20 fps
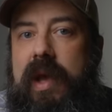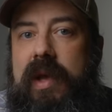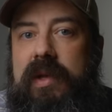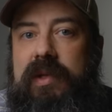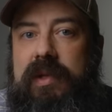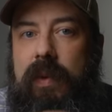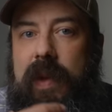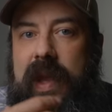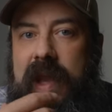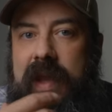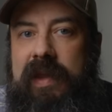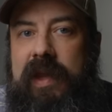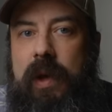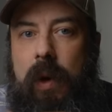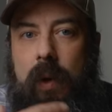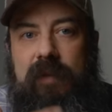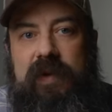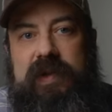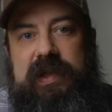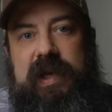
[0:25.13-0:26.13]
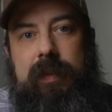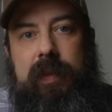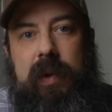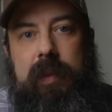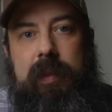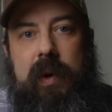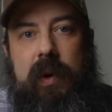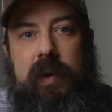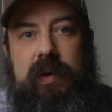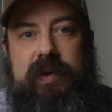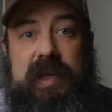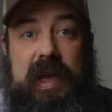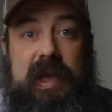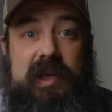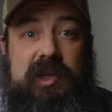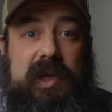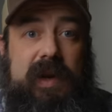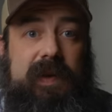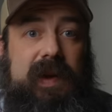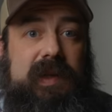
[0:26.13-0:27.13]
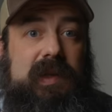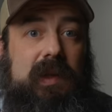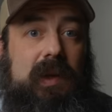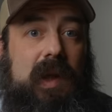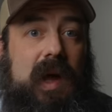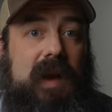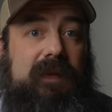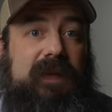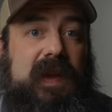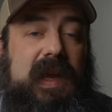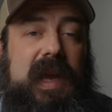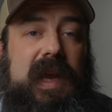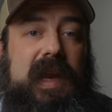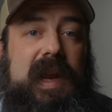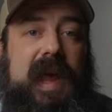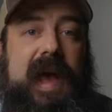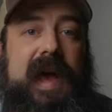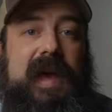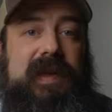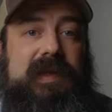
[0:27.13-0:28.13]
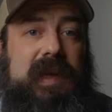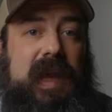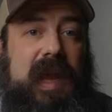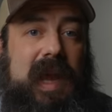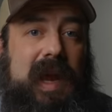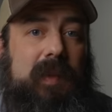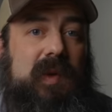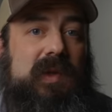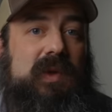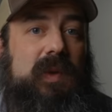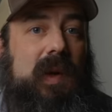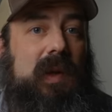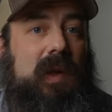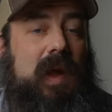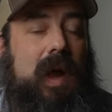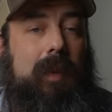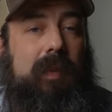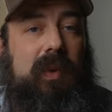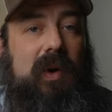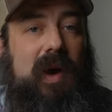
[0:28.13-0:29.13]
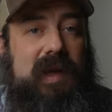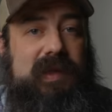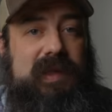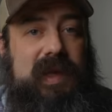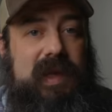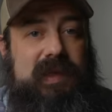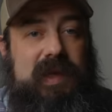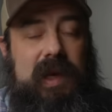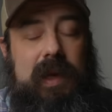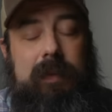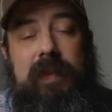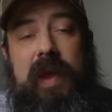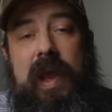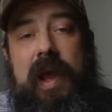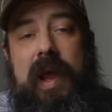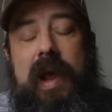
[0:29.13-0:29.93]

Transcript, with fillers: So in the oversampled modes, it generates a lot of heat as the camera is doing a lot of processing.